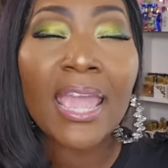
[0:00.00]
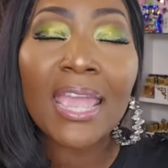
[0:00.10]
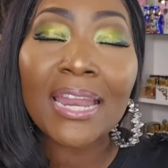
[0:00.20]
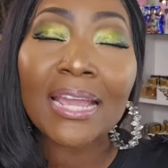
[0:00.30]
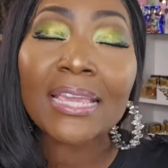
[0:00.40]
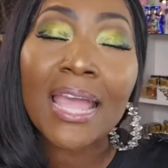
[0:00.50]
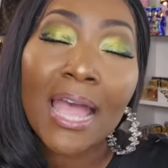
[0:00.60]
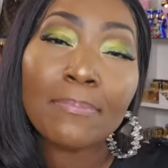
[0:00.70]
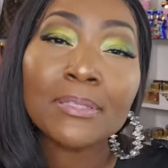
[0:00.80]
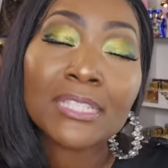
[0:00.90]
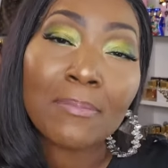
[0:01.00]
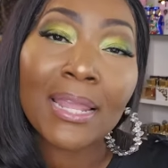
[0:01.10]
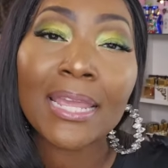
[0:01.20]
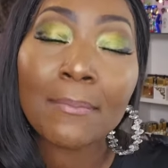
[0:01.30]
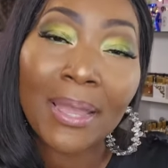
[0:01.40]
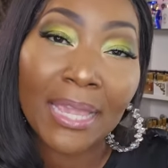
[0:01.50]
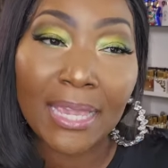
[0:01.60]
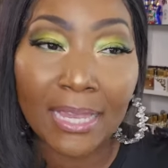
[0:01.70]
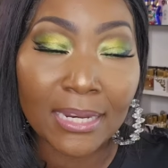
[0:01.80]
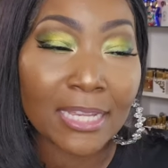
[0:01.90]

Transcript: and I kept smelling my hand.